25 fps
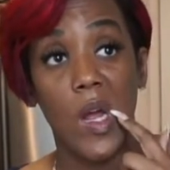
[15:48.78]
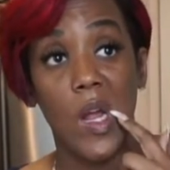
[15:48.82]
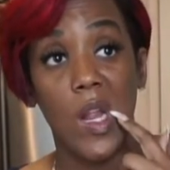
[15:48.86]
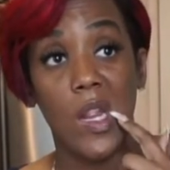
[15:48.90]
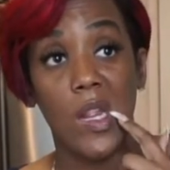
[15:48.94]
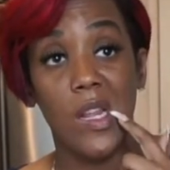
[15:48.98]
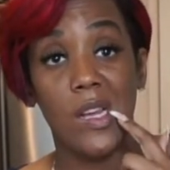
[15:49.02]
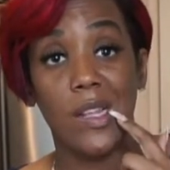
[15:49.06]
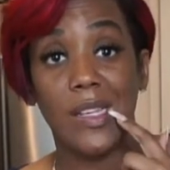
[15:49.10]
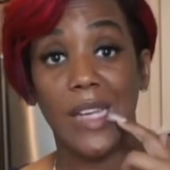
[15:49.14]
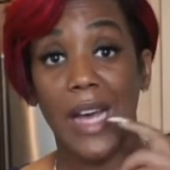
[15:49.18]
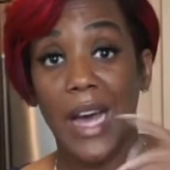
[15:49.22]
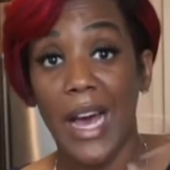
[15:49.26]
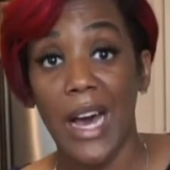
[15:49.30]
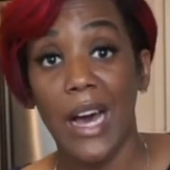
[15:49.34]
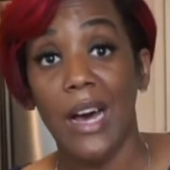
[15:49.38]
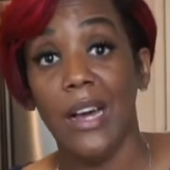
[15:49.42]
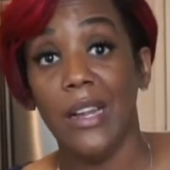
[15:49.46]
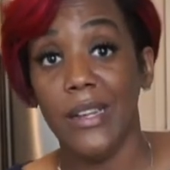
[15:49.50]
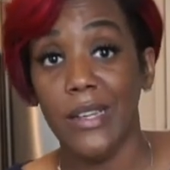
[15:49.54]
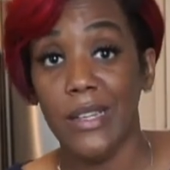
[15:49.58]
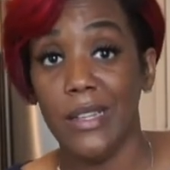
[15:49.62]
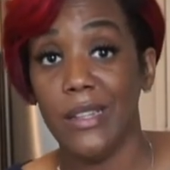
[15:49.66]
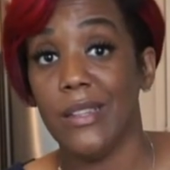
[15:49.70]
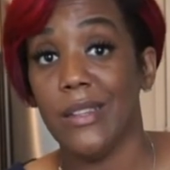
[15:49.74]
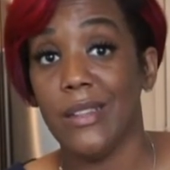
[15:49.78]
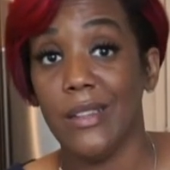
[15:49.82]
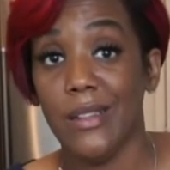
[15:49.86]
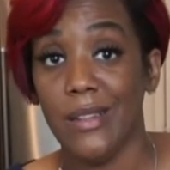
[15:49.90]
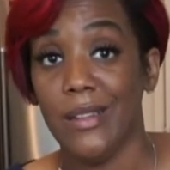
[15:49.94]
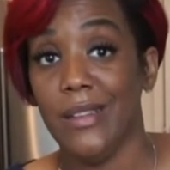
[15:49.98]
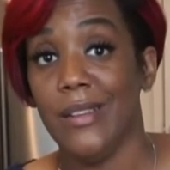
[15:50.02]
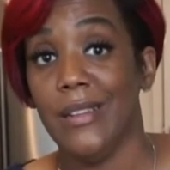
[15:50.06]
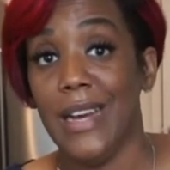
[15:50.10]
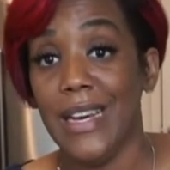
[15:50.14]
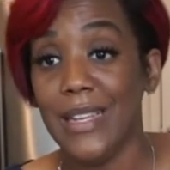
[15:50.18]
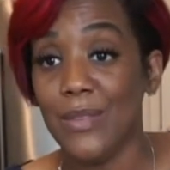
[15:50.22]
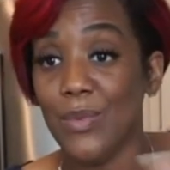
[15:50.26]
the talent.
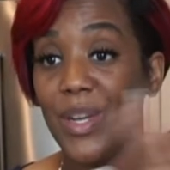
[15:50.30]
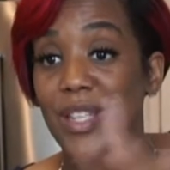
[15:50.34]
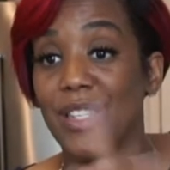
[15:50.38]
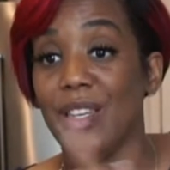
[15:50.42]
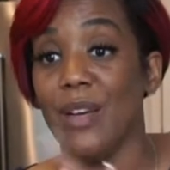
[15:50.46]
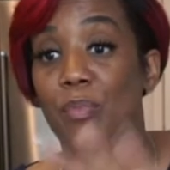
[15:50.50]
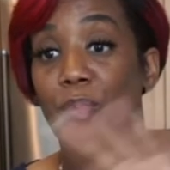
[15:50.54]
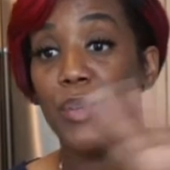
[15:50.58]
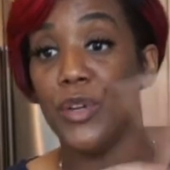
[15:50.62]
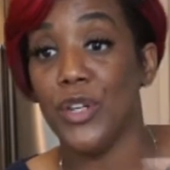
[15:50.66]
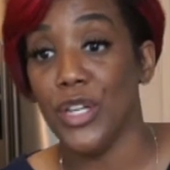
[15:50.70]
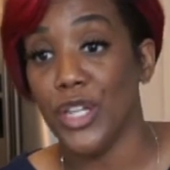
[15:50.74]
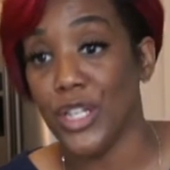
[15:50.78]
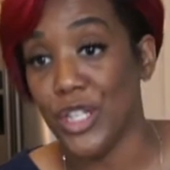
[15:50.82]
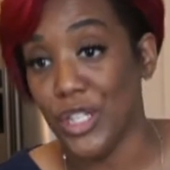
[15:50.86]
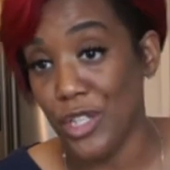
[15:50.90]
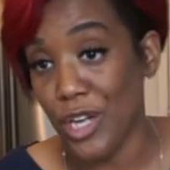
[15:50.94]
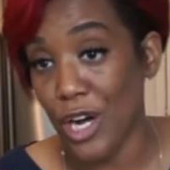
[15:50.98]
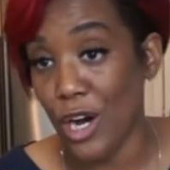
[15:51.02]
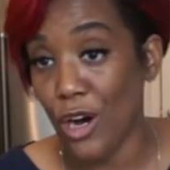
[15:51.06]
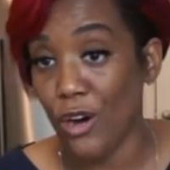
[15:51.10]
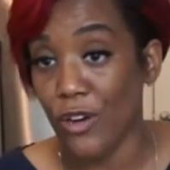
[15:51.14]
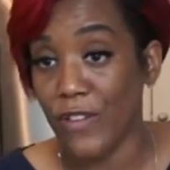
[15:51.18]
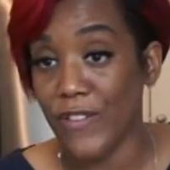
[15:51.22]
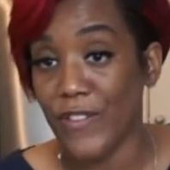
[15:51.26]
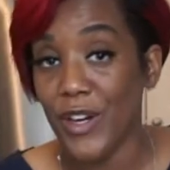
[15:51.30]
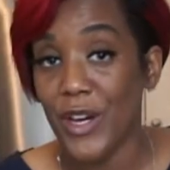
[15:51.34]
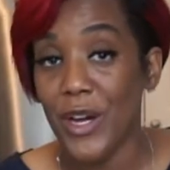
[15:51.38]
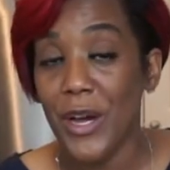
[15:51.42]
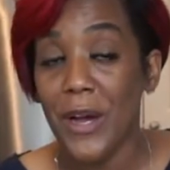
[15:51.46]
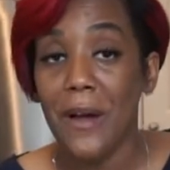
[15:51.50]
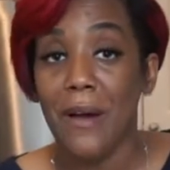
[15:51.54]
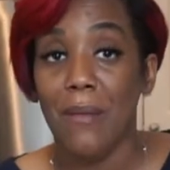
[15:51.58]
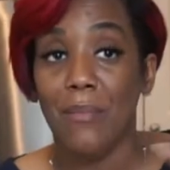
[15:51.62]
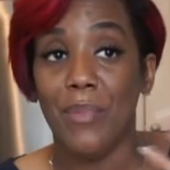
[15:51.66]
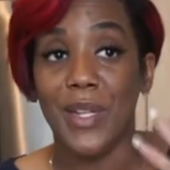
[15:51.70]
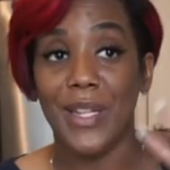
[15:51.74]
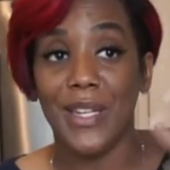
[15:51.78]
That's why I say production off,
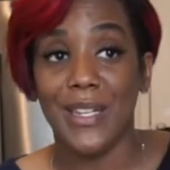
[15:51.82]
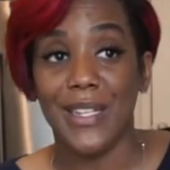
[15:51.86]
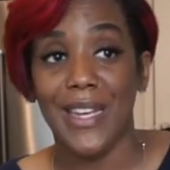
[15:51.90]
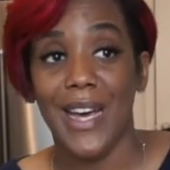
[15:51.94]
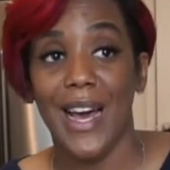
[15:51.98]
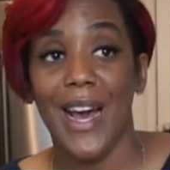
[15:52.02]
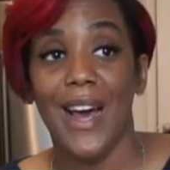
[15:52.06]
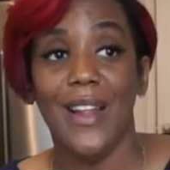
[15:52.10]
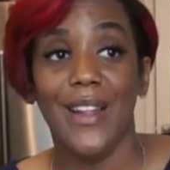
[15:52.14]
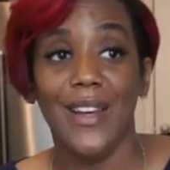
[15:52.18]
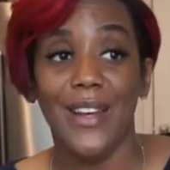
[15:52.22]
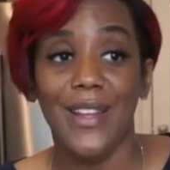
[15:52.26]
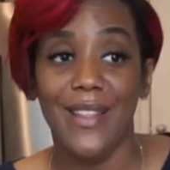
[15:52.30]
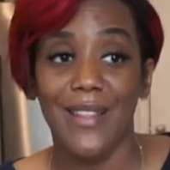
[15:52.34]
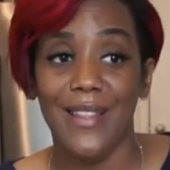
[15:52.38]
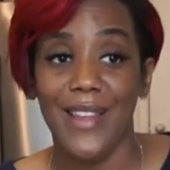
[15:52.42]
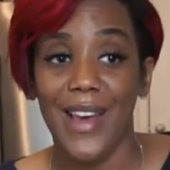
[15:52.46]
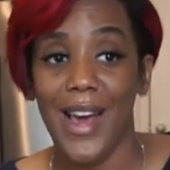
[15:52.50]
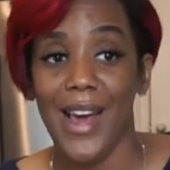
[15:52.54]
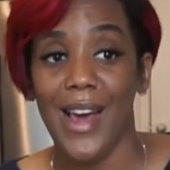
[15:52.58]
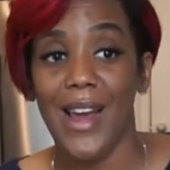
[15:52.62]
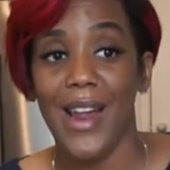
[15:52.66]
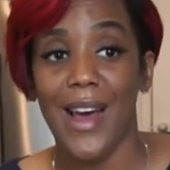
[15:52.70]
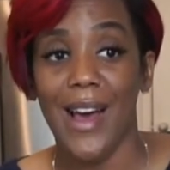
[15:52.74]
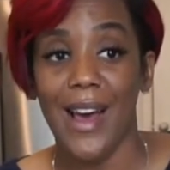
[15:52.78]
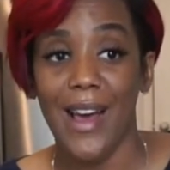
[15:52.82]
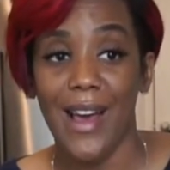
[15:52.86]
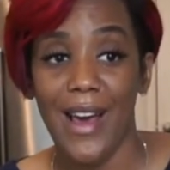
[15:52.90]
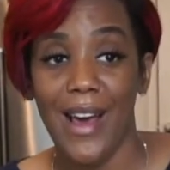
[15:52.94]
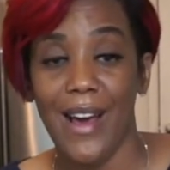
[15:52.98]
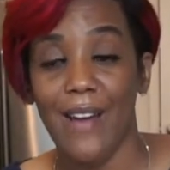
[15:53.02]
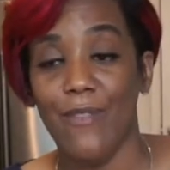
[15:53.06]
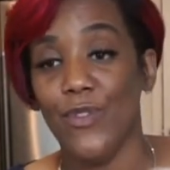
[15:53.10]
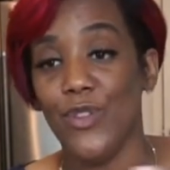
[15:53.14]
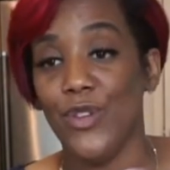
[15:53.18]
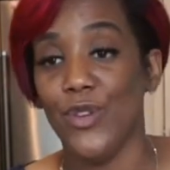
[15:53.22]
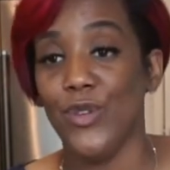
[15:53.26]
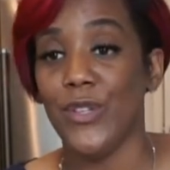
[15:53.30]
but the talent that I
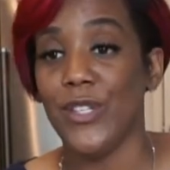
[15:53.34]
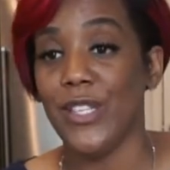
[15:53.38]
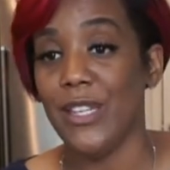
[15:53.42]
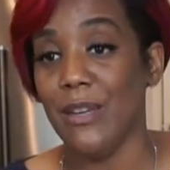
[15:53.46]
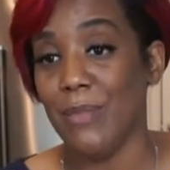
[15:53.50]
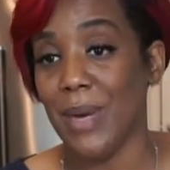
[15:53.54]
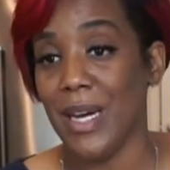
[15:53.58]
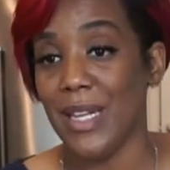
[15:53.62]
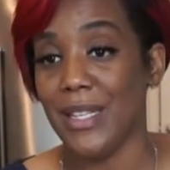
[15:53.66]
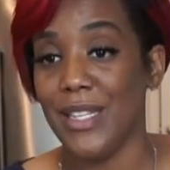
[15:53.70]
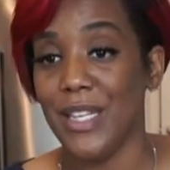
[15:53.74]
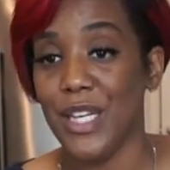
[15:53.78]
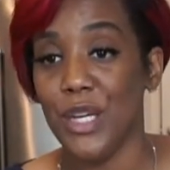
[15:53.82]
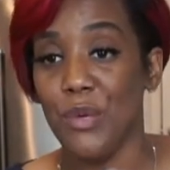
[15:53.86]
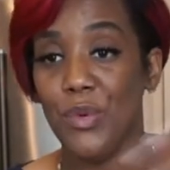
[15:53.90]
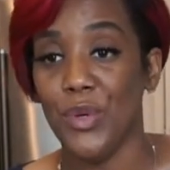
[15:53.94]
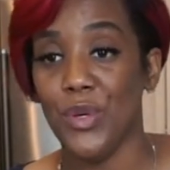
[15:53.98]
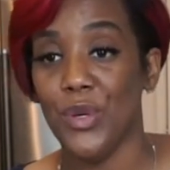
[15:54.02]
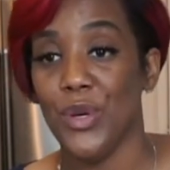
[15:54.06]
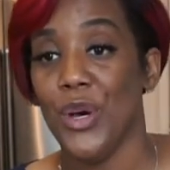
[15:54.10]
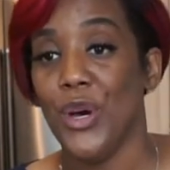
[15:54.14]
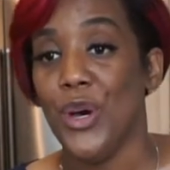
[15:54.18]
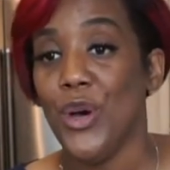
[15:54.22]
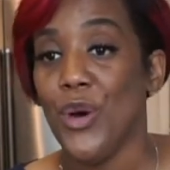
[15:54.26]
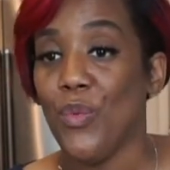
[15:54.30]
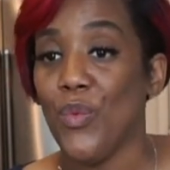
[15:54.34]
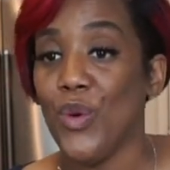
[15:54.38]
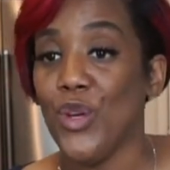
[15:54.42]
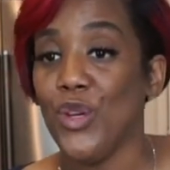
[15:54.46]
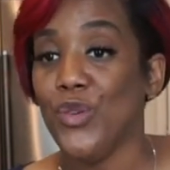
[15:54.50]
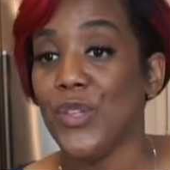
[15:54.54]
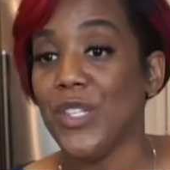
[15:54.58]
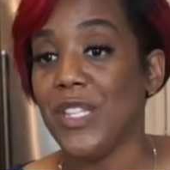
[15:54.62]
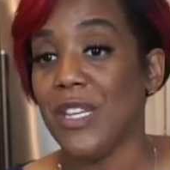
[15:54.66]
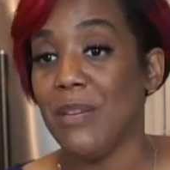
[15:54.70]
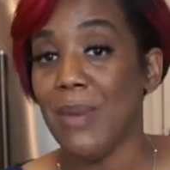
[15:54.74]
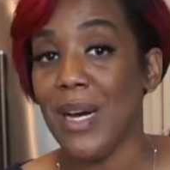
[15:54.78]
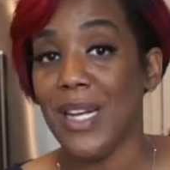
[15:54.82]
have, when you see my team, you
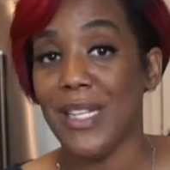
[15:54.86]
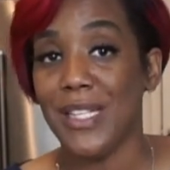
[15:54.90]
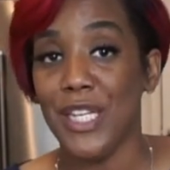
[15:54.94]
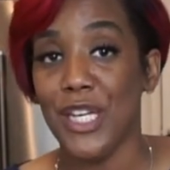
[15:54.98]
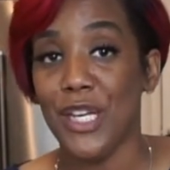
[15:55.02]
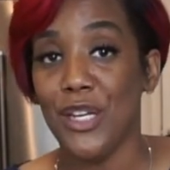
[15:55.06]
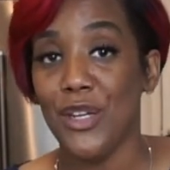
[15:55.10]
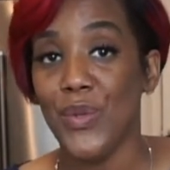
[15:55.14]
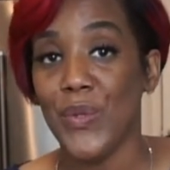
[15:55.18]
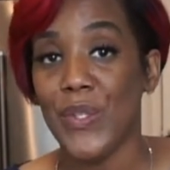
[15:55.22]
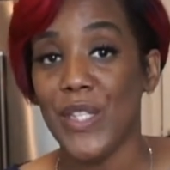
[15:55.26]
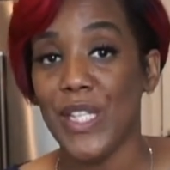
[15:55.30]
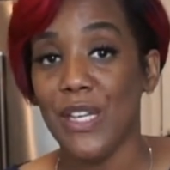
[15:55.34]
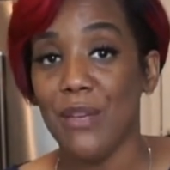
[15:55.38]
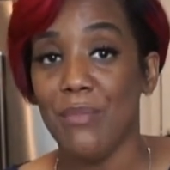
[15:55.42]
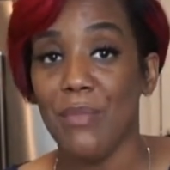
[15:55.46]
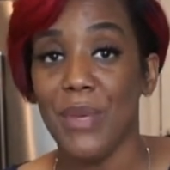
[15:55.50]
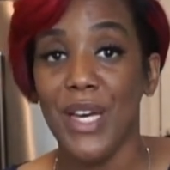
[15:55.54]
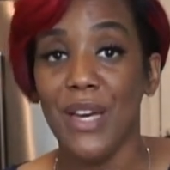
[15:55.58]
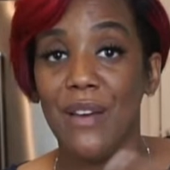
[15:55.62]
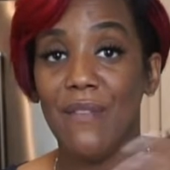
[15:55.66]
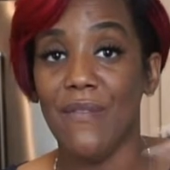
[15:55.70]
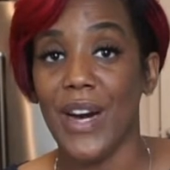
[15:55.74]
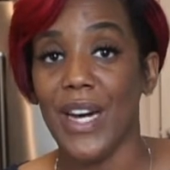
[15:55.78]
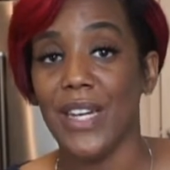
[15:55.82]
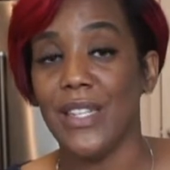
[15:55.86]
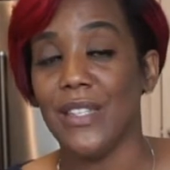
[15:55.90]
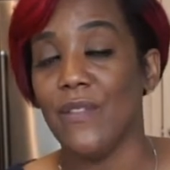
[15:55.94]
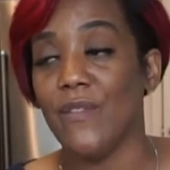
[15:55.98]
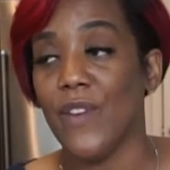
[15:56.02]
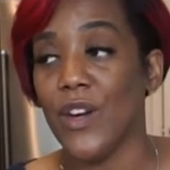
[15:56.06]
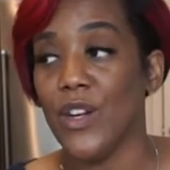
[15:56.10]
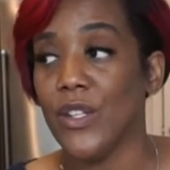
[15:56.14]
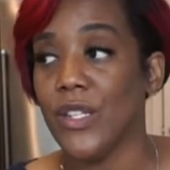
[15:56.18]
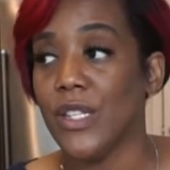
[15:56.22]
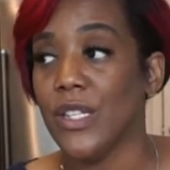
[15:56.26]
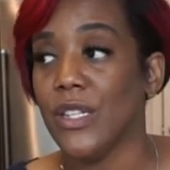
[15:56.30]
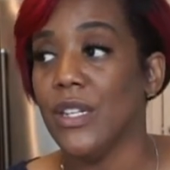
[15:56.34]
see me, and vice
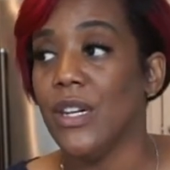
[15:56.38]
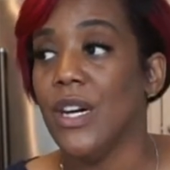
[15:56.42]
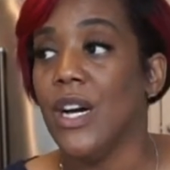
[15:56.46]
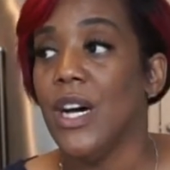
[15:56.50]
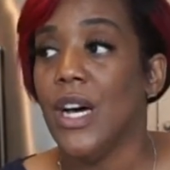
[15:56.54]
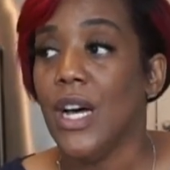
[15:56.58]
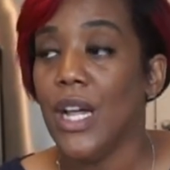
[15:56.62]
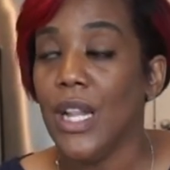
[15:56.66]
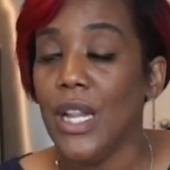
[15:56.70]
versa.